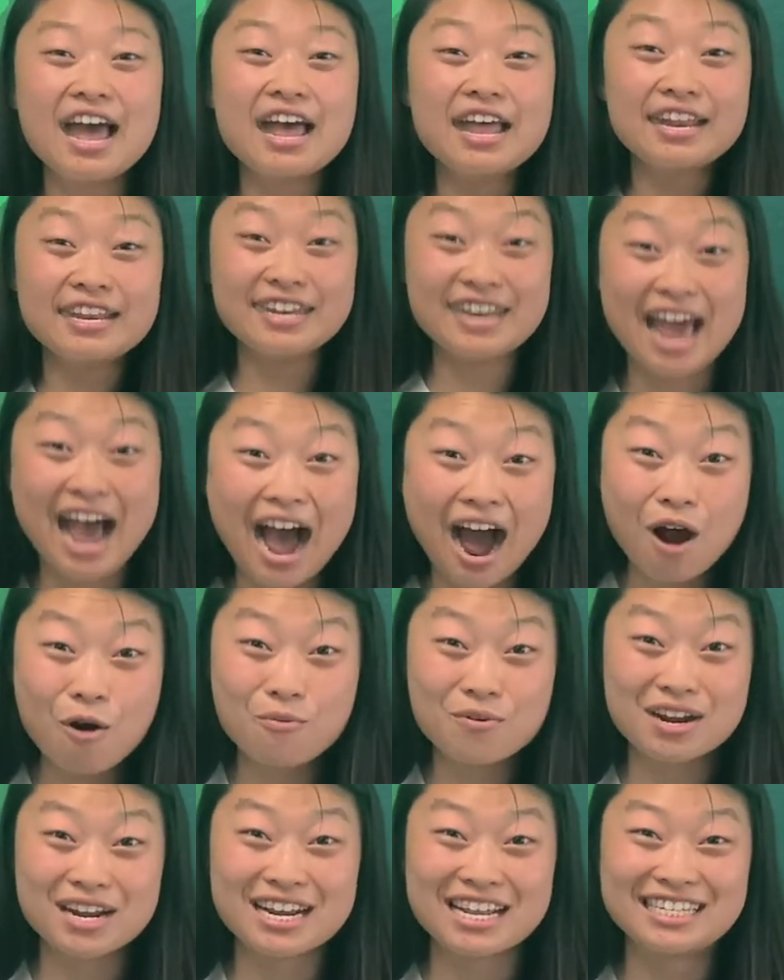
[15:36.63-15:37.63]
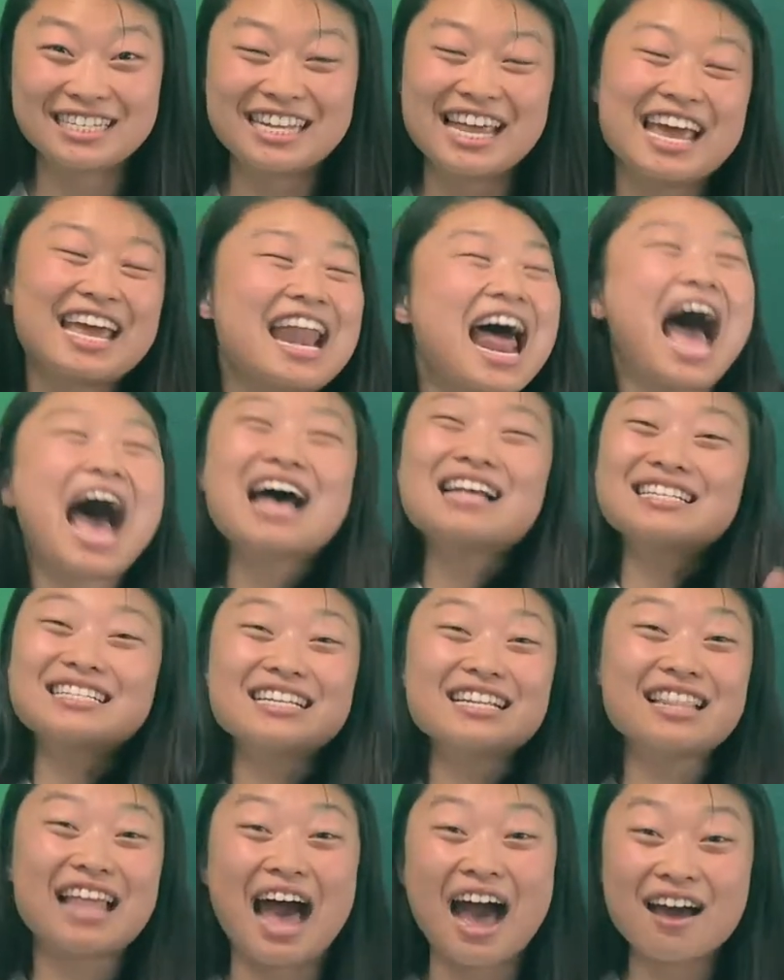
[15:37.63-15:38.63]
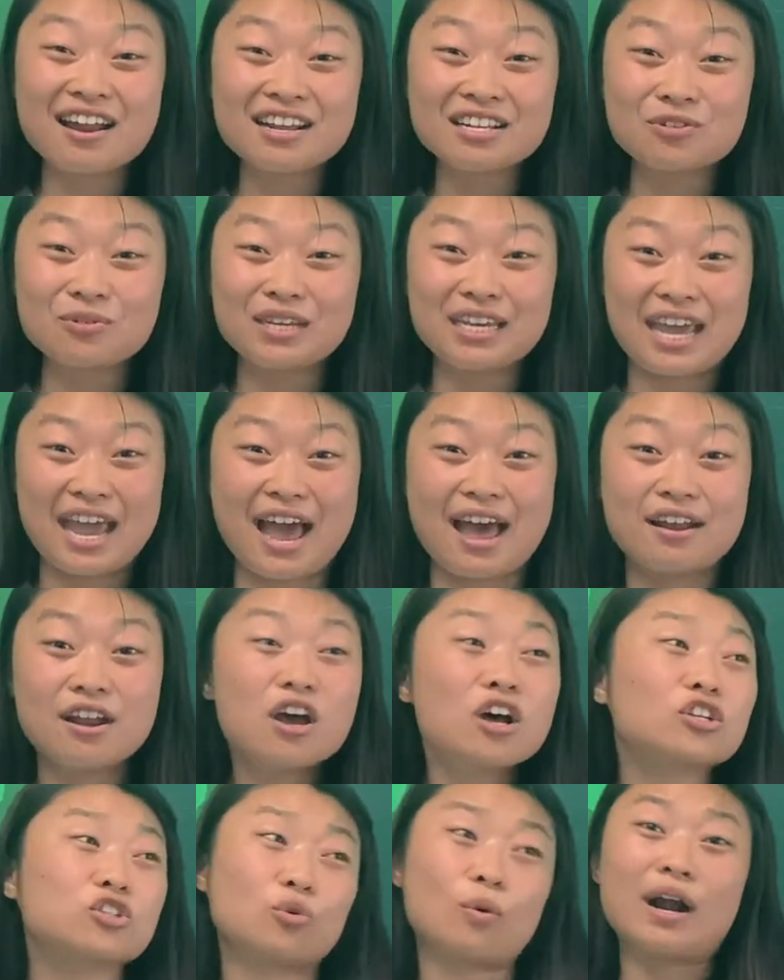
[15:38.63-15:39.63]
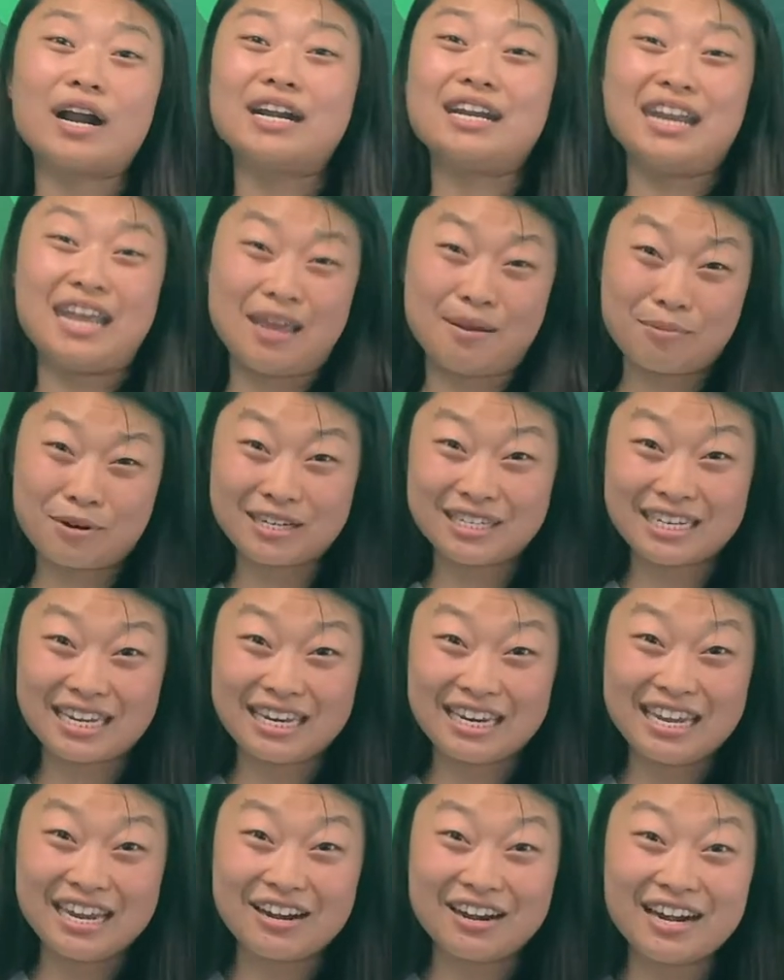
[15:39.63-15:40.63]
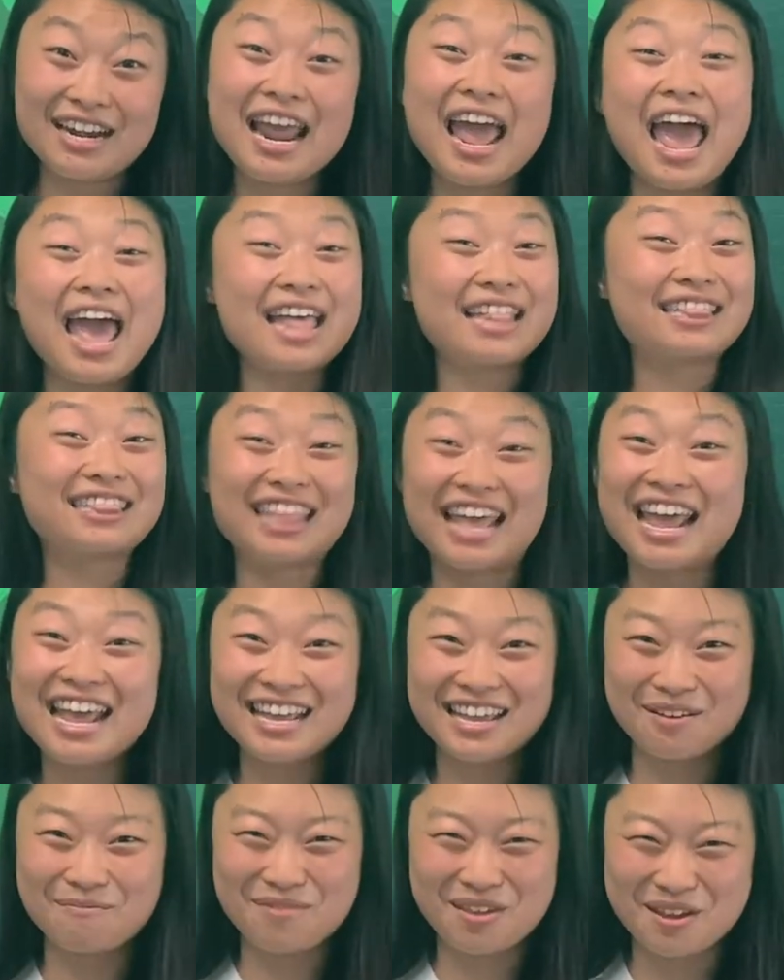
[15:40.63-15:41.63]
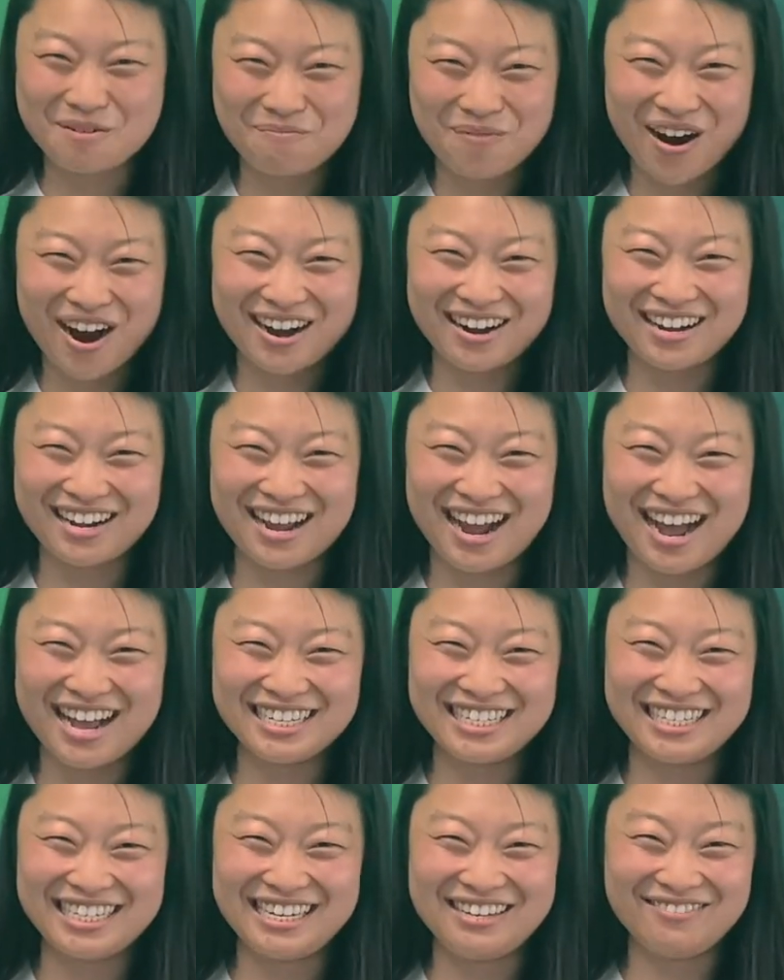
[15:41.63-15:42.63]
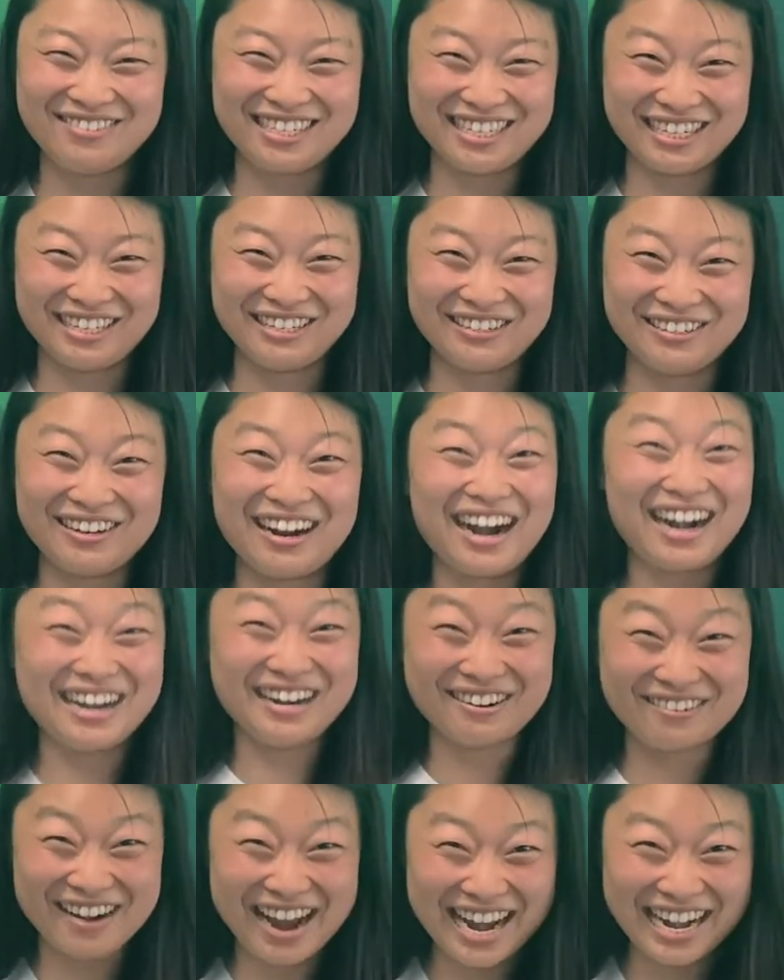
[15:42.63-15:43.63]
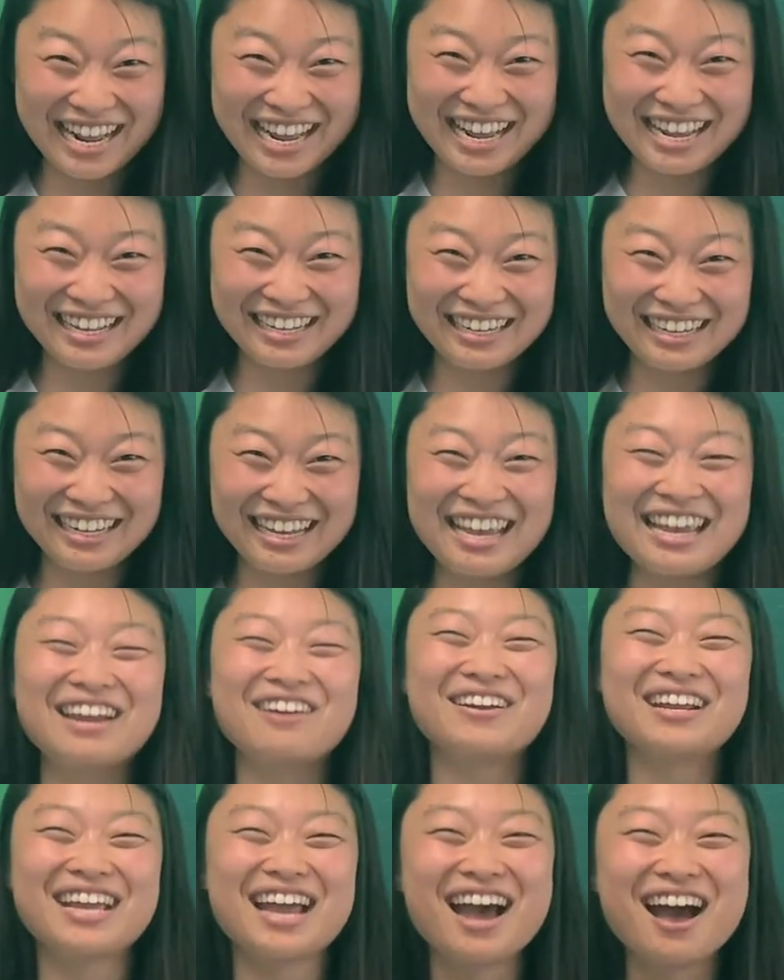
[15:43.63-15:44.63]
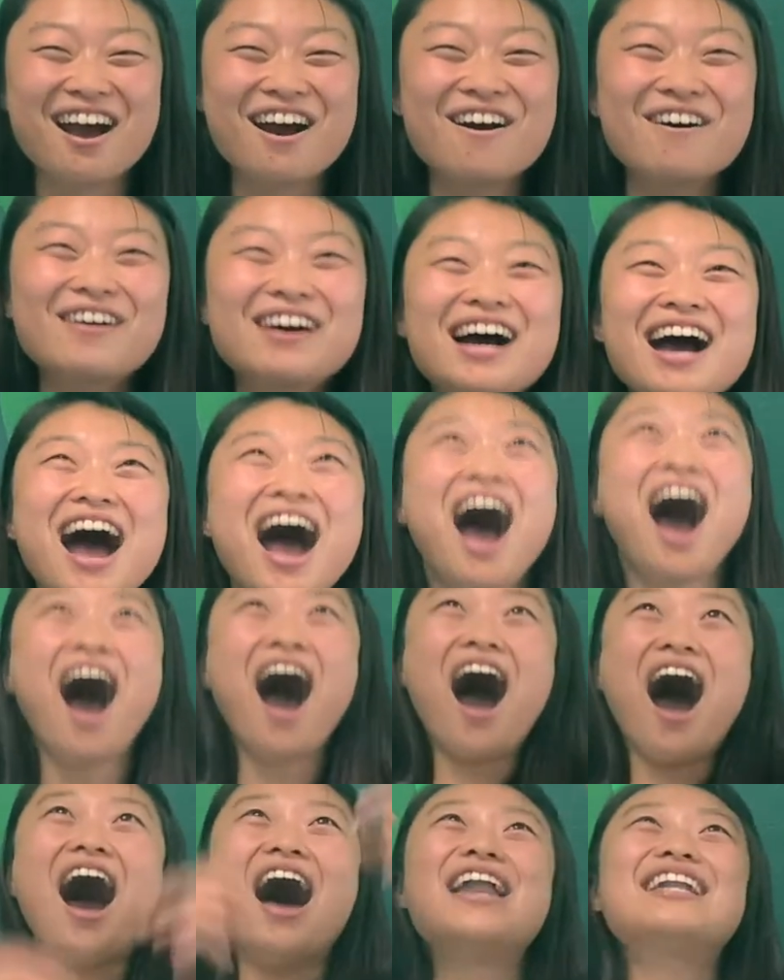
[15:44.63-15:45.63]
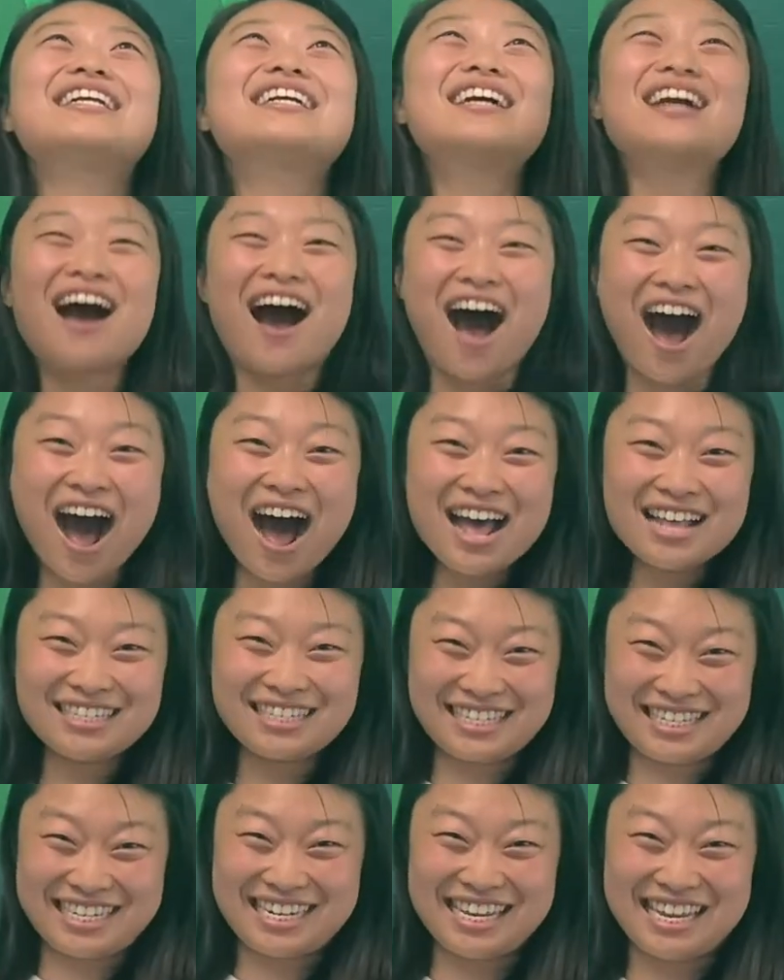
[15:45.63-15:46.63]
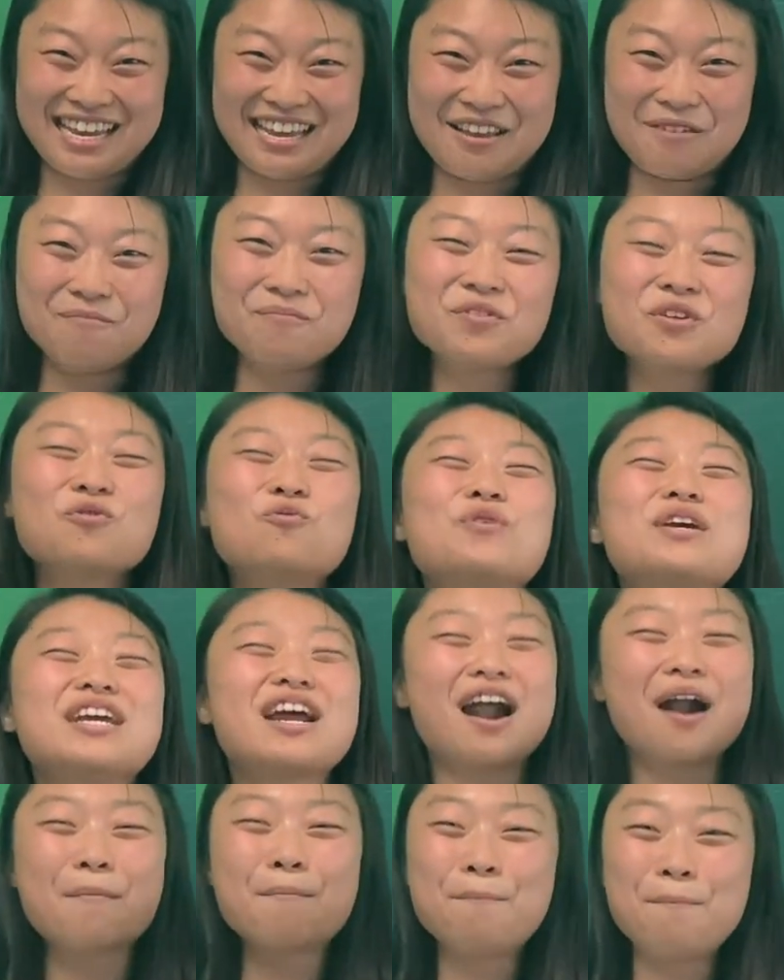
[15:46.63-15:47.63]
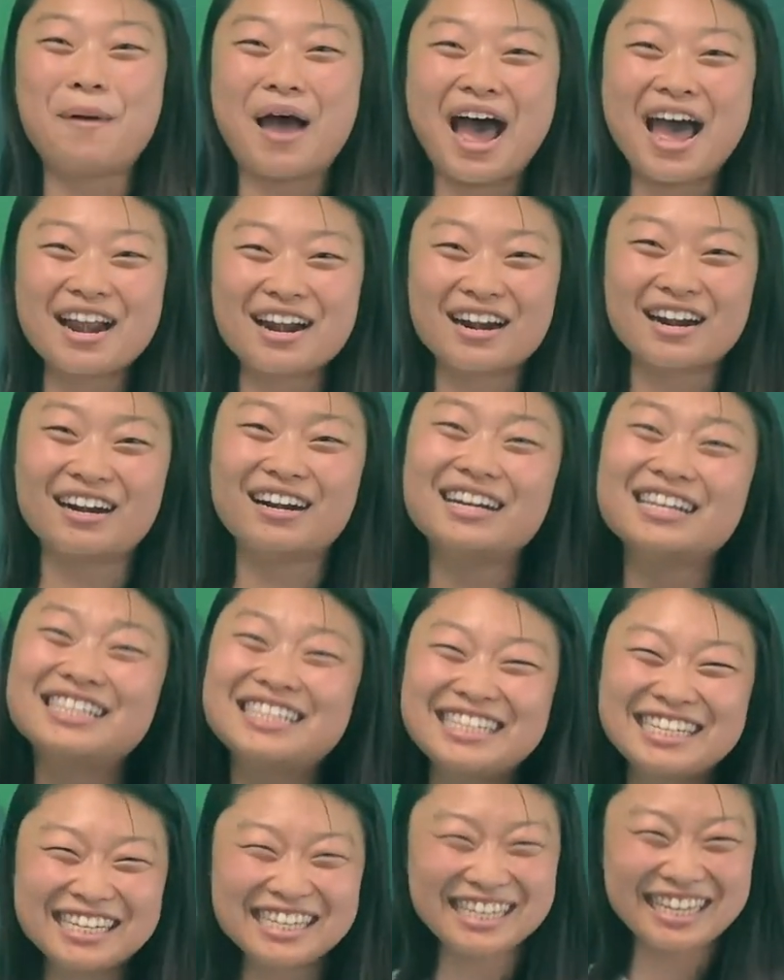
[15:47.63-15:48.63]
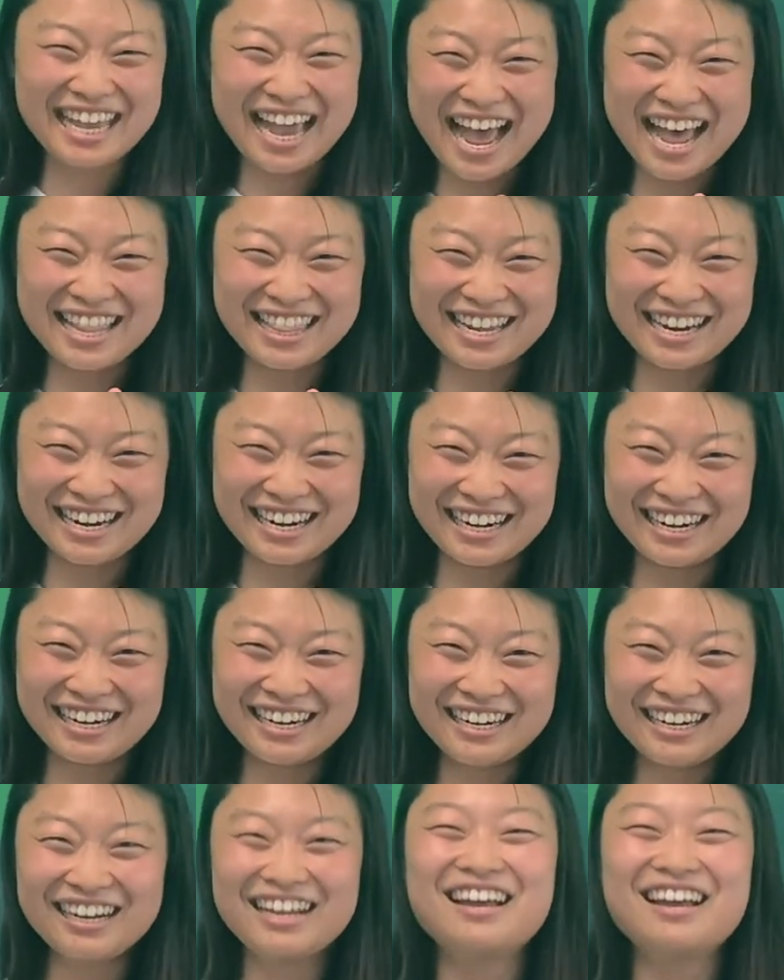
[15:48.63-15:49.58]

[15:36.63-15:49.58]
Now we're gonna say it as loud as we can so our neighbors can hear it and they can be a part of God's team too. Are you ready? Here we go. On God's team, we are better together.